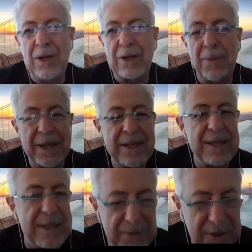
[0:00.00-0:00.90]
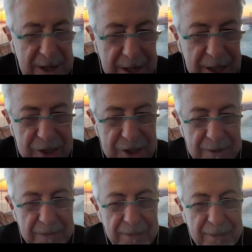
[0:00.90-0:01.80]
robotics is very rich,
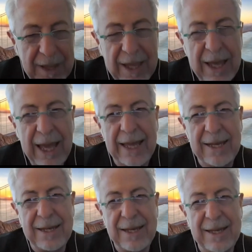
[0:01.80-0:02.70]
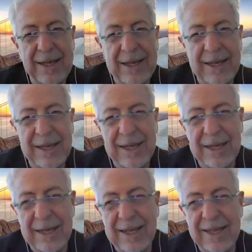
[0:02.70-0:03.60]
and
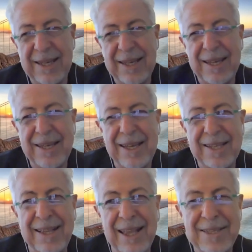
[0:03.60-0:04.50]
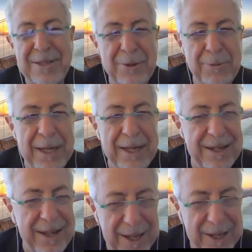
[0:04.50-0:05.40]
it lets you be
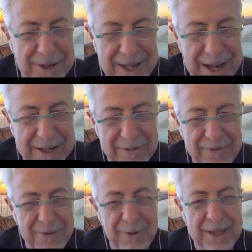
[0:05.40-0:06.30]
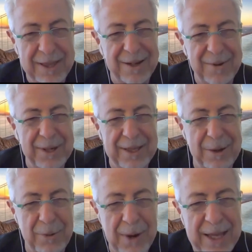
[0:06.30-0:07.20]
really creative with
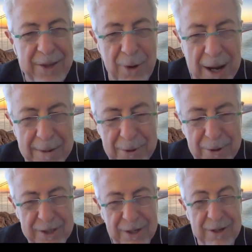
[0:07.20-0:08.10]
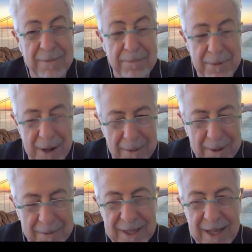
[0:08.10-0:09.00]
the way you approach
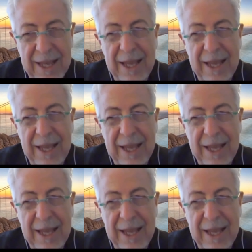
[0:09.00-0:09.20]
problems.